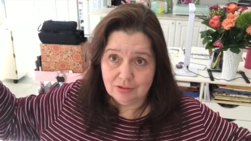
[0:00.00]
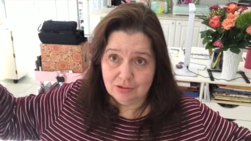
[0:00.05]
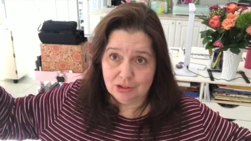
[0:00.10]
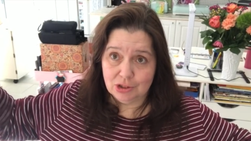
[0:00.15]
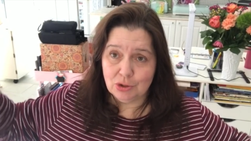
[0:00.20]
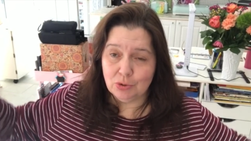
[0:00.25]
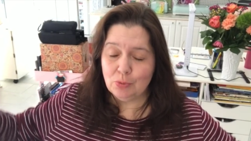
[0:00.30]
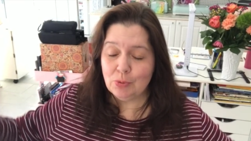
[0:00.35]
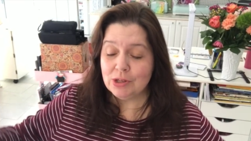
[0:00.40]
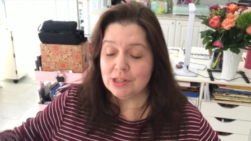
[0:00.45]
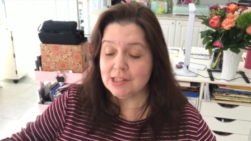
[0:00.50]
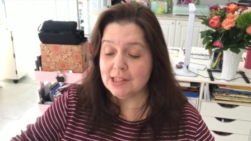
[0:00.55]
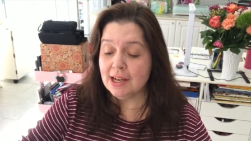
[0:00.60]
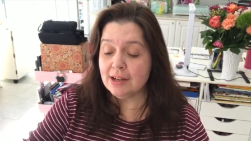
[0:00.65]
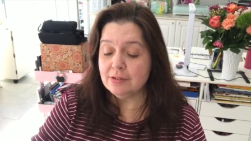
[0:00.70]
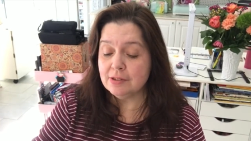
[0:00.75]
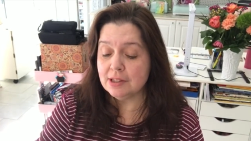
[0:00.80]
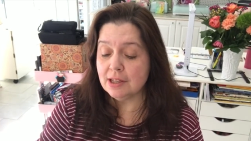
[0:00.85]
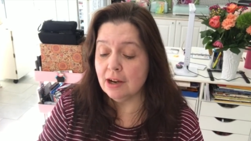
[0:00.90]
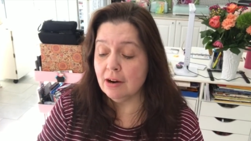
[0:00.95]
to what's
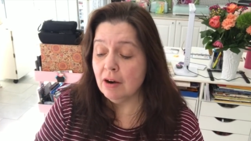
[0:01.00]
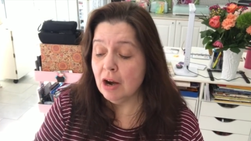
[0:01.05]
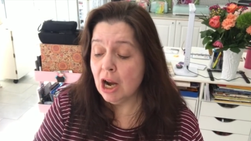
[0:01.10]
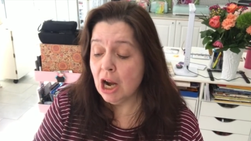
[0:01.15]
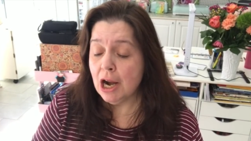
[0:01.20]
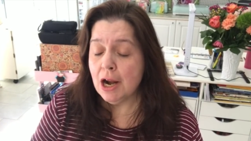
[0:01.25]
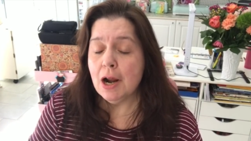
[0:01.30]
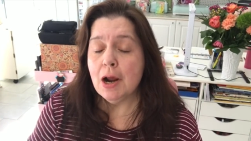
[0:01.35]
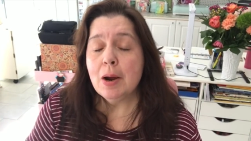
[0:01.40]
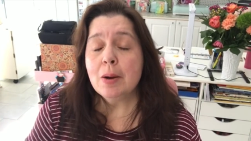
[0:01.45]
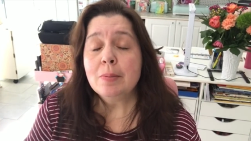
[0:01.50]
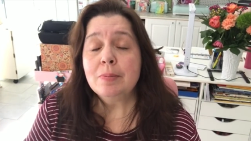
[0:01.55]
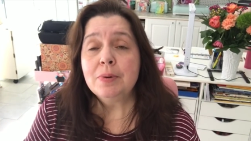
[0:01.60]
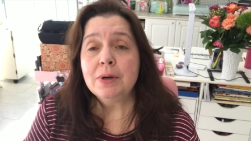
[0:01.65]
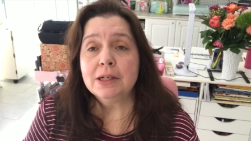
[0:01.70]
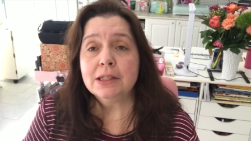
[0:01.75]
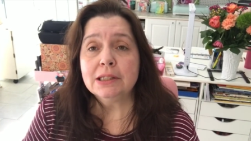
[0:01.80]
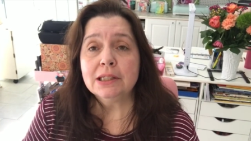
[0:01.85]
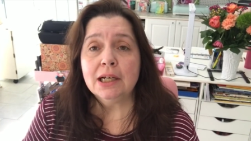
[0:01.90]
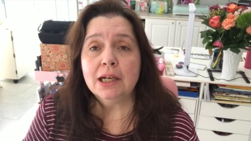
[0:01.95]
out there.
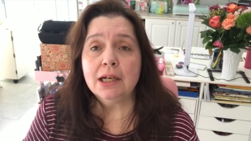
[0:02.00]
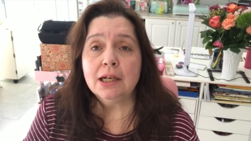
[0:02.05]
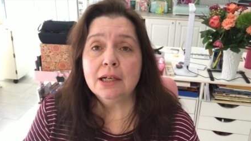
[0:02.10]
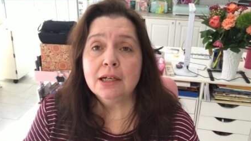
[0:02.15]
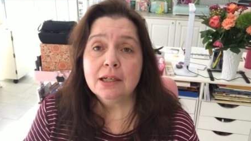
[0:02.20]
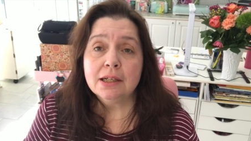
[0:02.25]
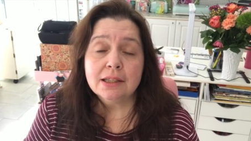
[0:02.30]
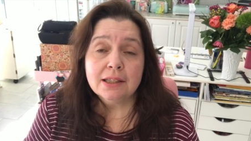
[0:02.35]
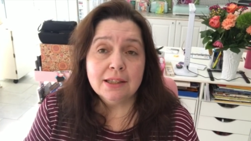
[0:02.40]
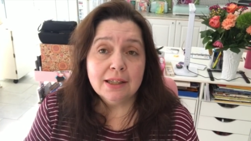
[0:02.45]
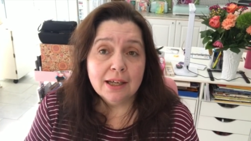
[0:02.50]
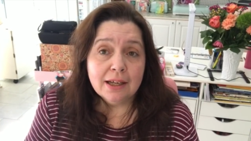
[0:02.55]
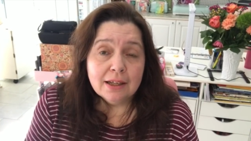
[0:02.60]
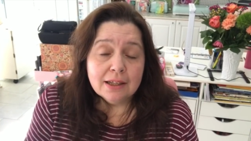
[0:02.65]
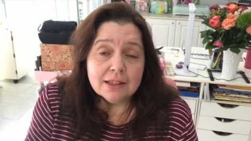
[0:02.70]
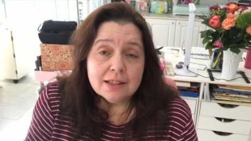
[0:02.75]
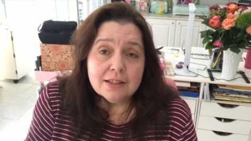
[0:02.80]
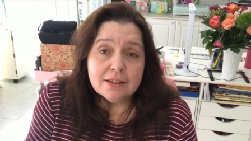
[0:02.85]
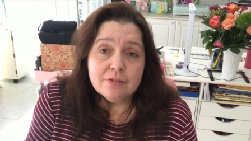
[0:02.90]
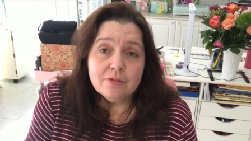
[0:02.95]
But
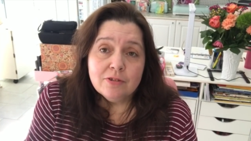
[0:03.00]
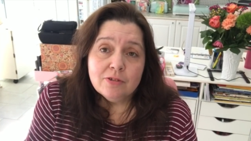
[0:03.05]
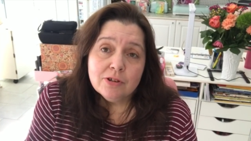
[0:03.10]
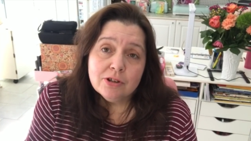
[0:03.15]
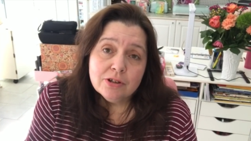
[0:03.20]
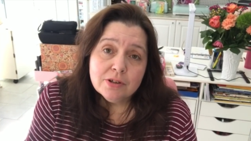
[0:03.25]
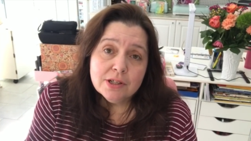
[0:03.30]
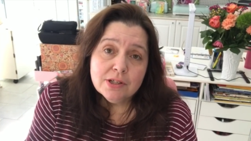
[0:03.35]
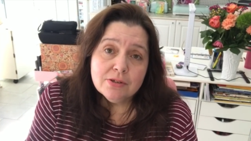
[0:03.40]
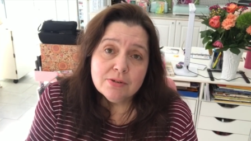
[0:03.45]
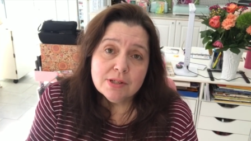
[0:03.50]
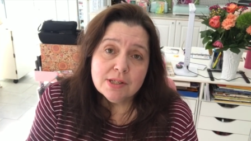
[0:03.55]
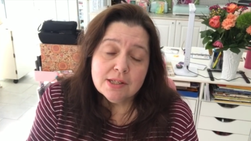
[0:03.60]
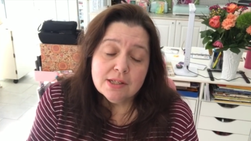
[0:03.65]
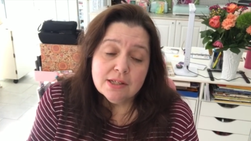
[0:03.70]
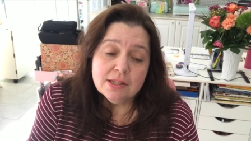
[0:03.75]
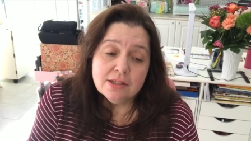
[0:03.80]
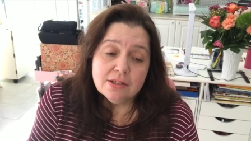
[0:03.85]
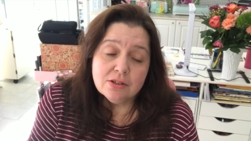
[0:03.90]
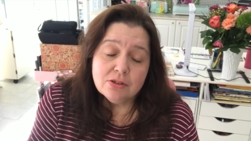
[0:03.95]
yeah, if you're
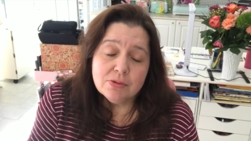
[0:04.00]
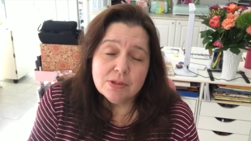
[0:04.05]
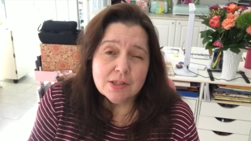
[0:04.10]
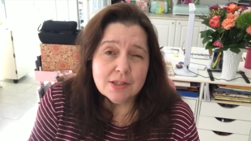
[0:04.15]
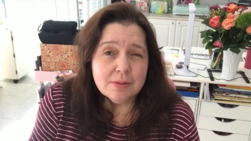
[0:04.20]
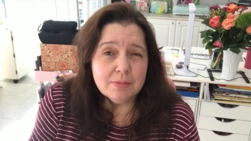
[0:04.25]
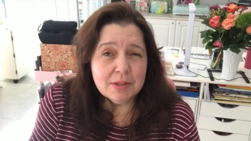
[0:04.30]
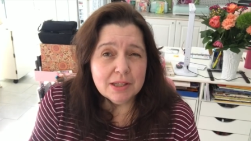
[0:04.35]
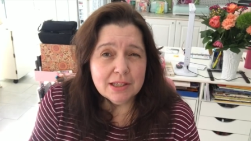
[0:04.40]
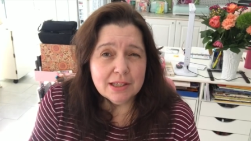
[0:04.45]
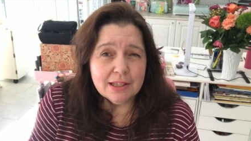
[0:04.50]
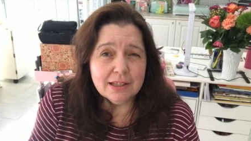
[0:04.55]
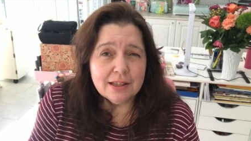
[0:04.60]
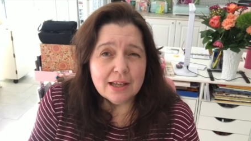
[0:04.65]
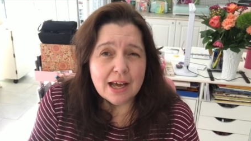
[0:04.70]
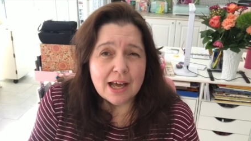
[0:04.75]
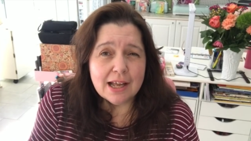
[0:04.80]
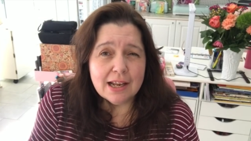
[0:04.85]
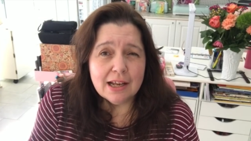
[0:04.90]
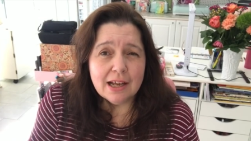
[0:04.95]
interested in doing something like
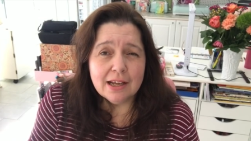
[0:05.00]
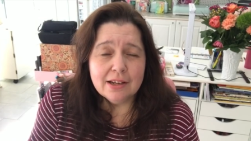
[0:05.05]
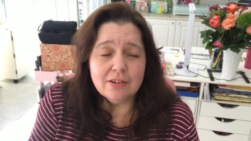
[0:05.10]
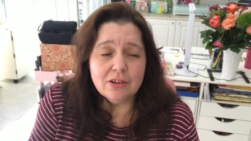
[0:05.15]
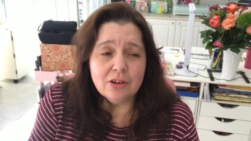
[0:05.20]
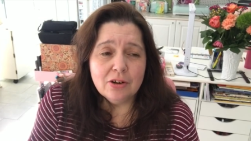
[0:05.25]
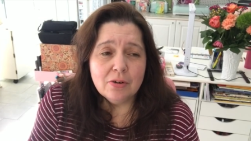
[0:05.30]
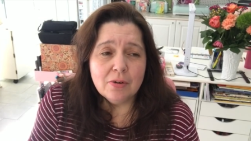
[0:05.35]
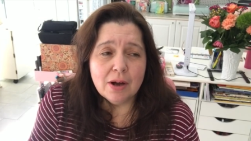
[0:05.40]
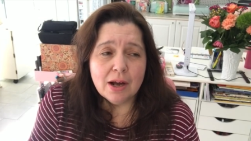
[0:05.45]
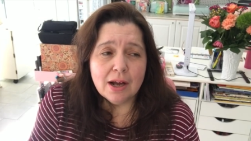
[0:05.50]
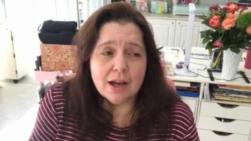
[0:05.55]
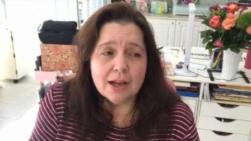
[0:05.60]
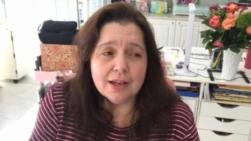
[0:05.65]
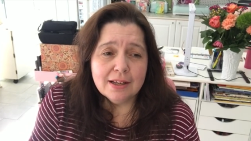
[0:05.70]
that, I know